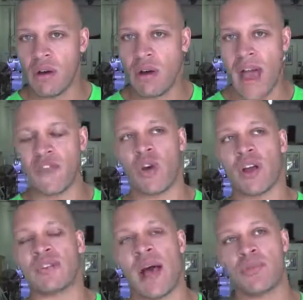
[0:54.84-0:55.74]
after
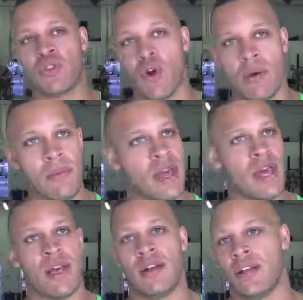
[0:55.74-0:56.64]
I stopped
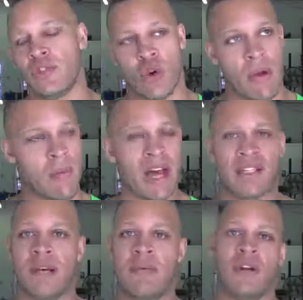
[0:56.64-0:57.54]
strongman, I tore my
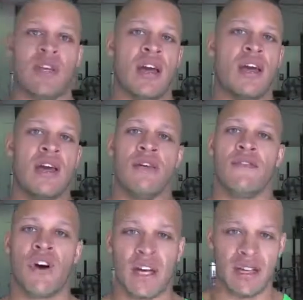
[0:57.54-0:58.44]
bicep, and I was like,
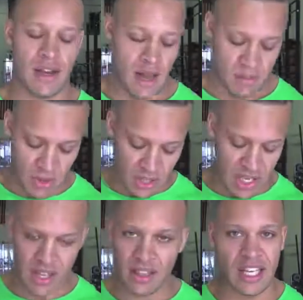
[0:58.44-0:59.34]
fuck it, I'm gonna
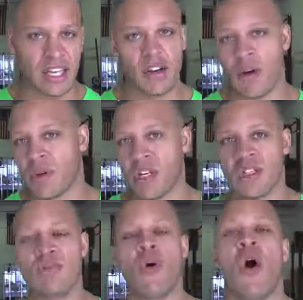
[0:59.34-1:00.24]
get leaner, I'm gonna get
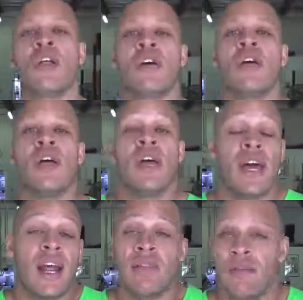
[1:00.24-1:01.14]
smaller,
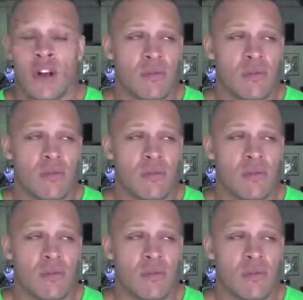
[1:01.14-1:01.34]
and